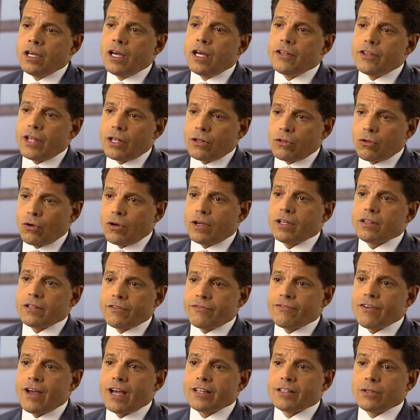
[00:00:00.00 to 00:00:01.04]
they look at the
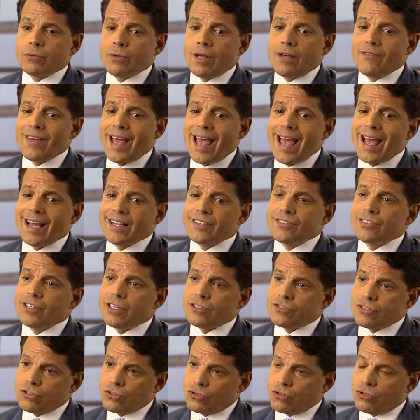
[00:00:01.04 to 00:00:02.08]
fact that we have
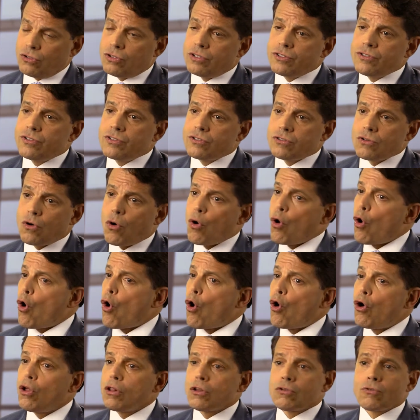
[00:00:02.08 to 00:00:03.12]
excess goods
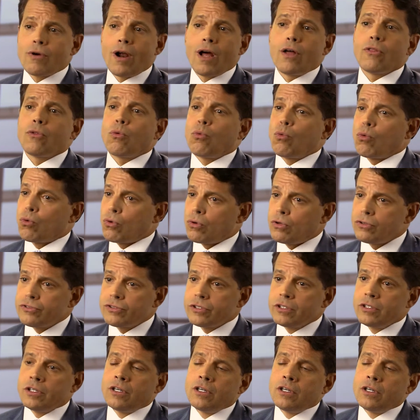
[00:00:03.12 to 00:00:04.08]
all around the world.